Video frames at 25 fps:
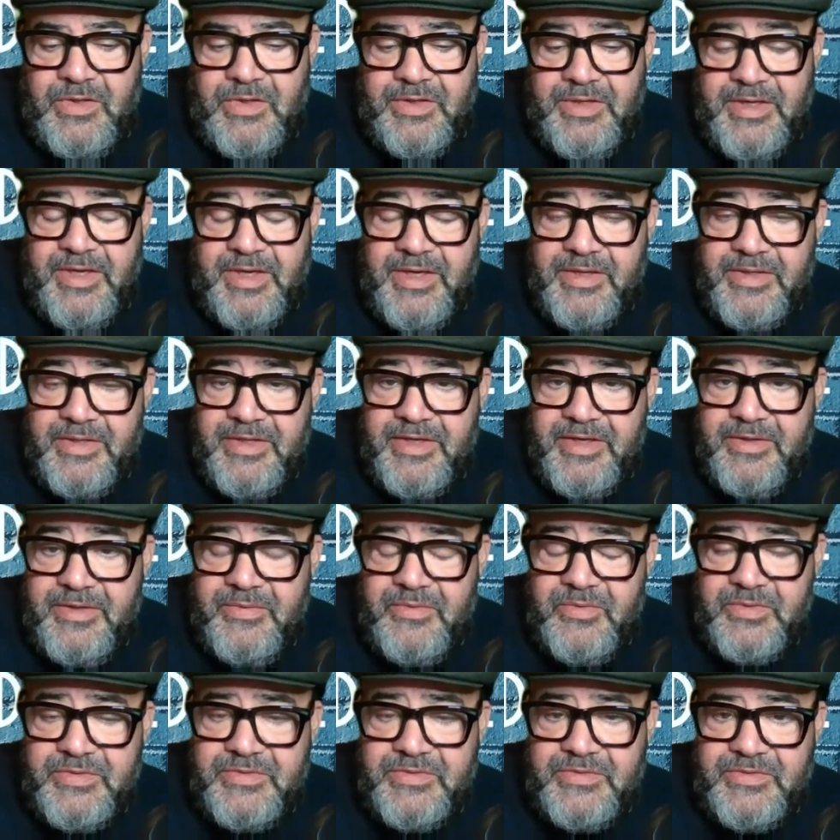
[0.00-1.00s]
yeah, it
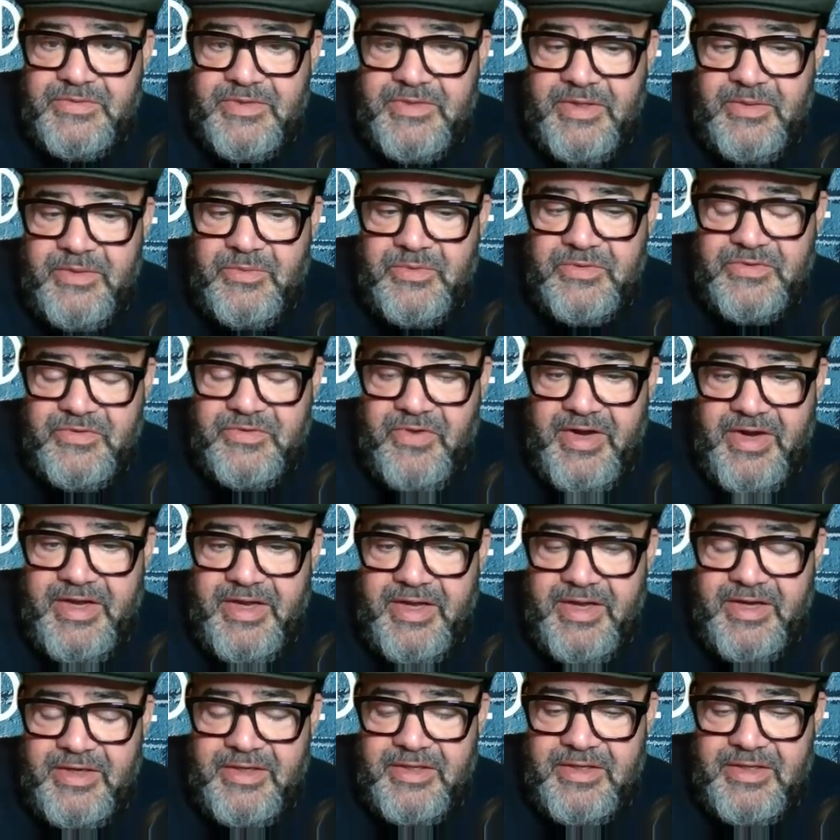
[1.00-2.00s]
was great,
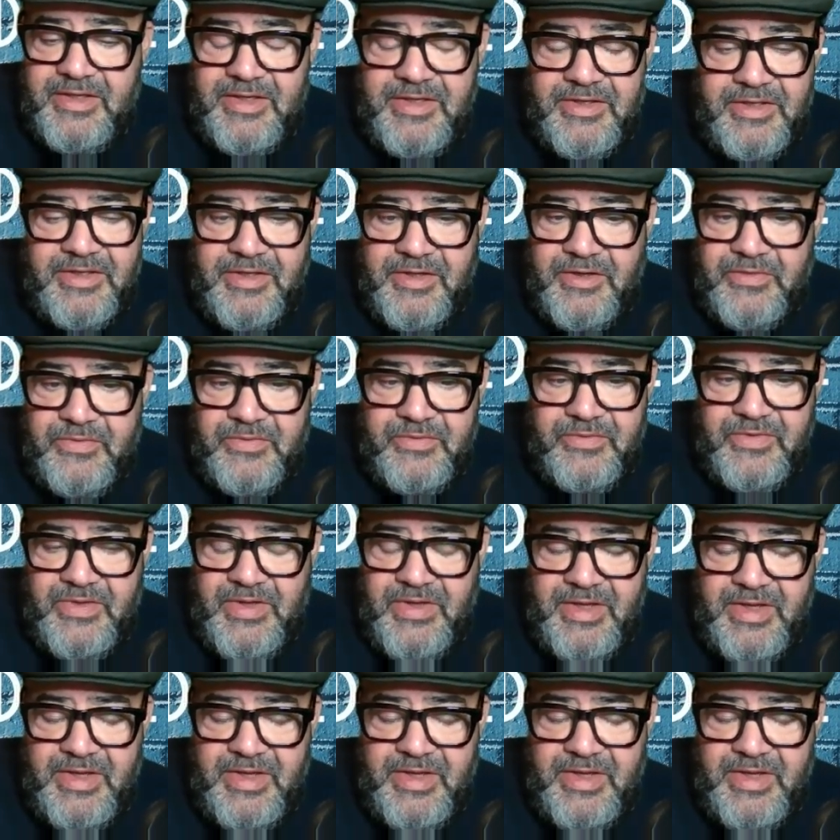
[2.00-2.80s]
and you know,